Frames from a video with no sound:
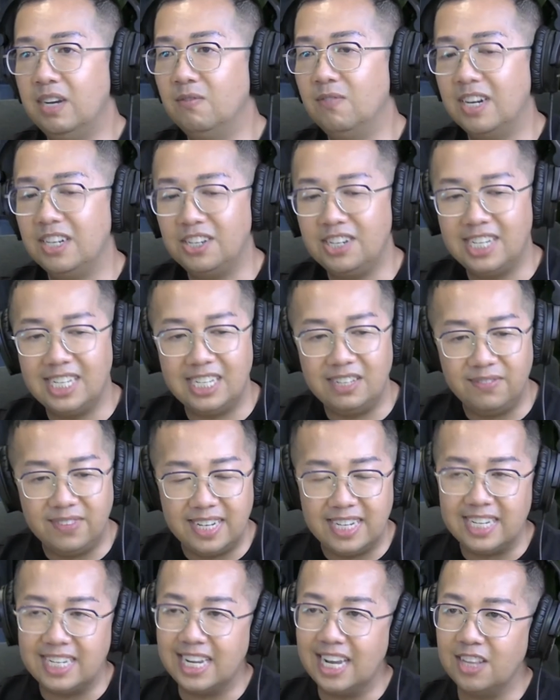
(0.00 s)
We can watch
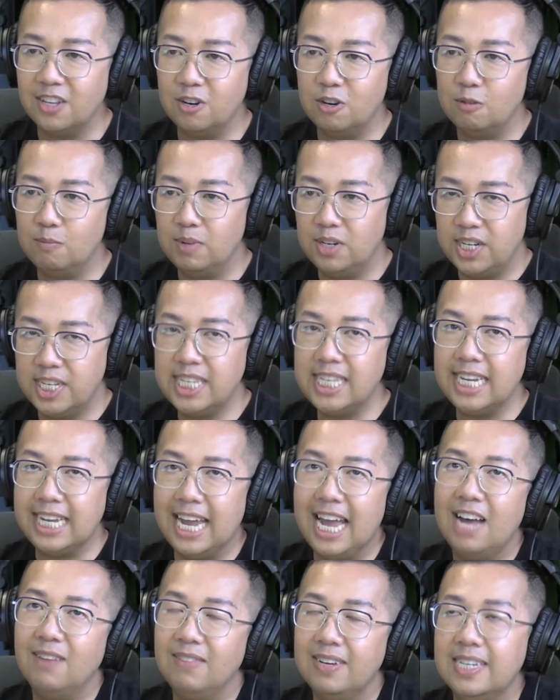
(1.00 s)
TV together, but
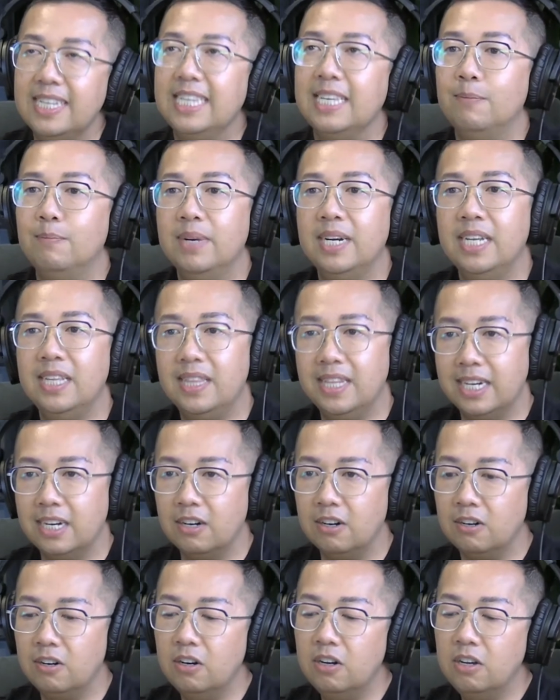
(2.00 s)
just like having somebody
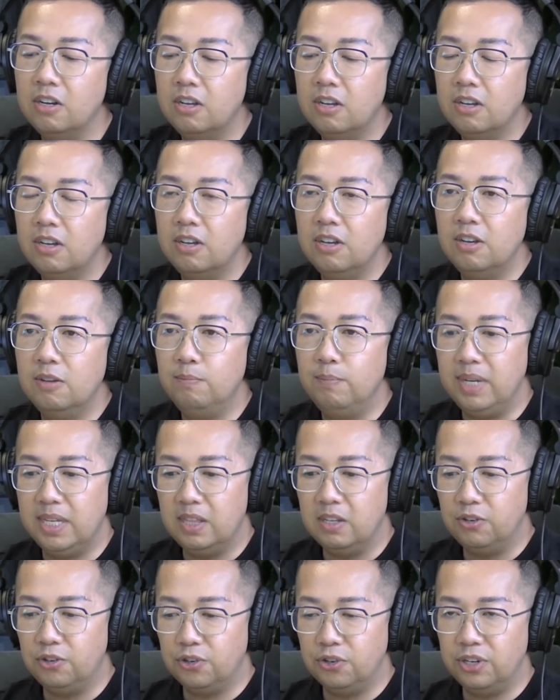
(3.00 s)
there
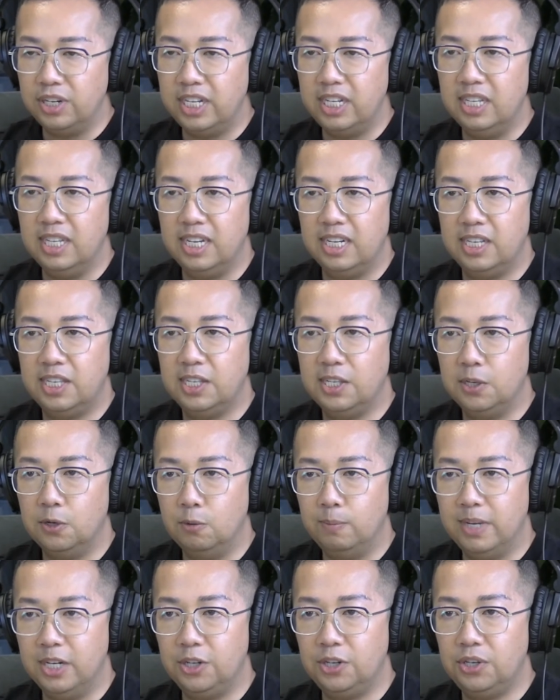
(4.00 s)
made the journey like
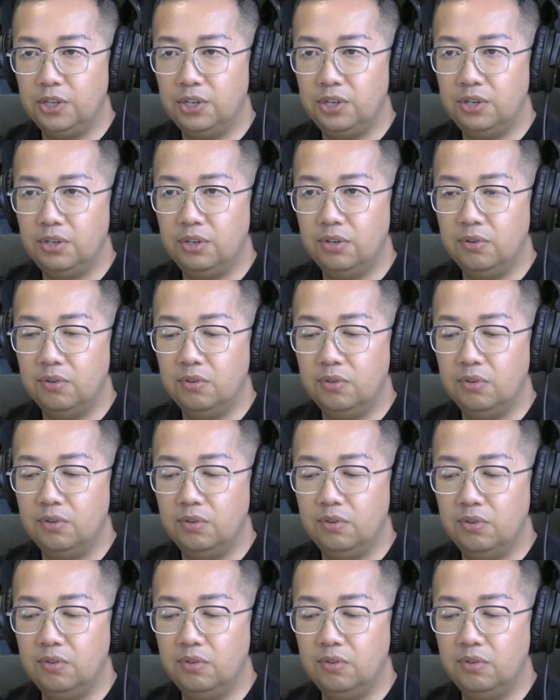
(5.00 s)
so much,